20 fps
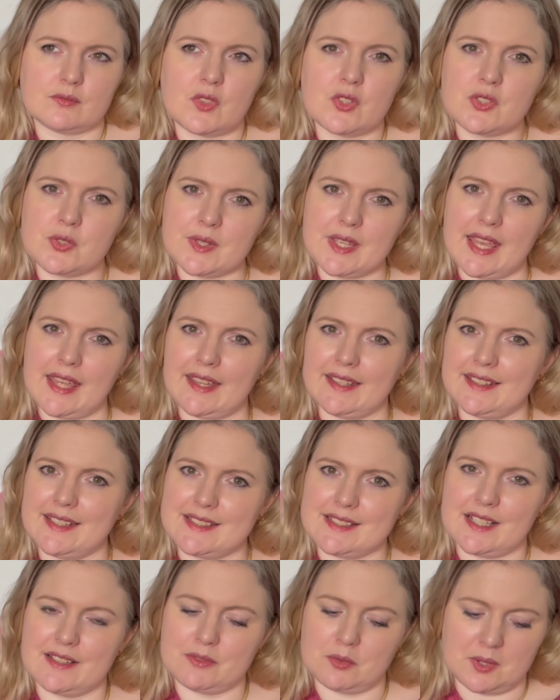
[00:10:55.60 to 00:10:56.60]
So yeah, I
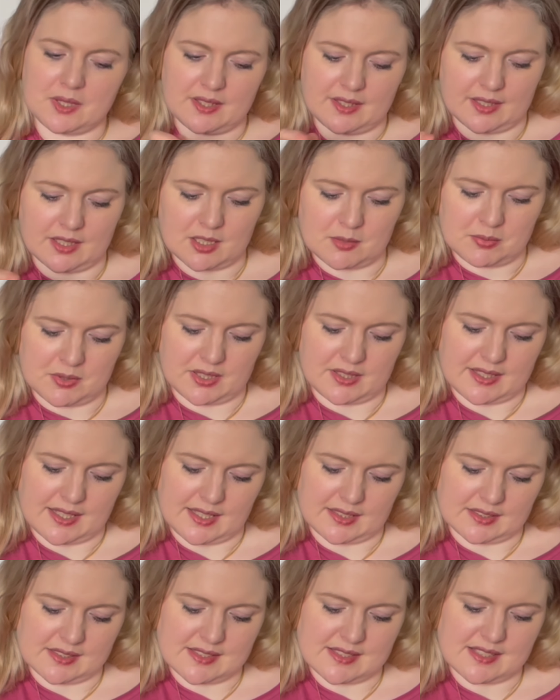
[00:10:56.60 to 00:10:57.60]
need to have a wee think about
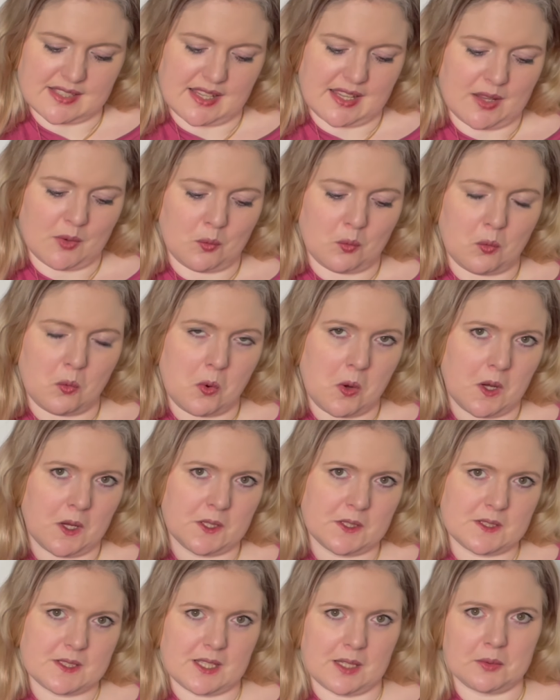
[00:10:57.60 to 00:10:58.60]
that and see
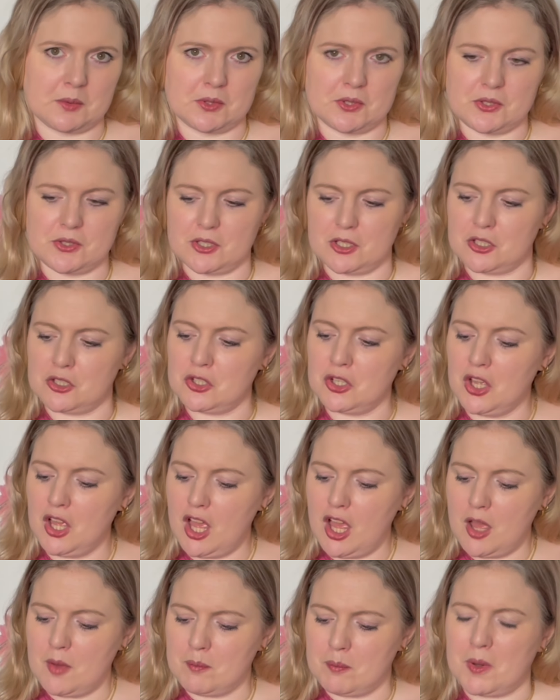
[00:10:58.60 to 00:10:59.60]
what I'm going to do.
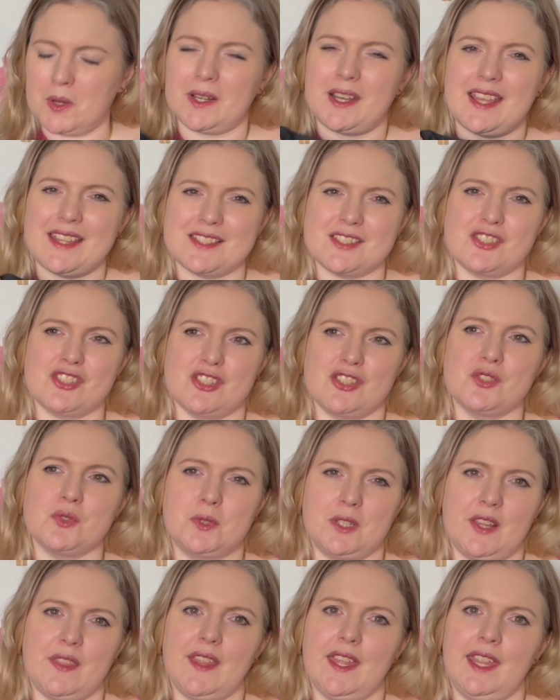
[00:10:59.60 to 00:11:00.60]
But it's the
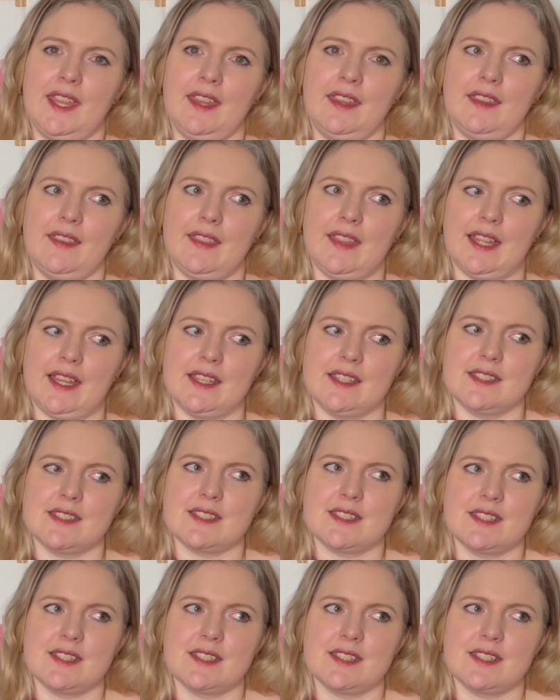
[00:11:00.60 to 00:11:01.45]
sort of thing that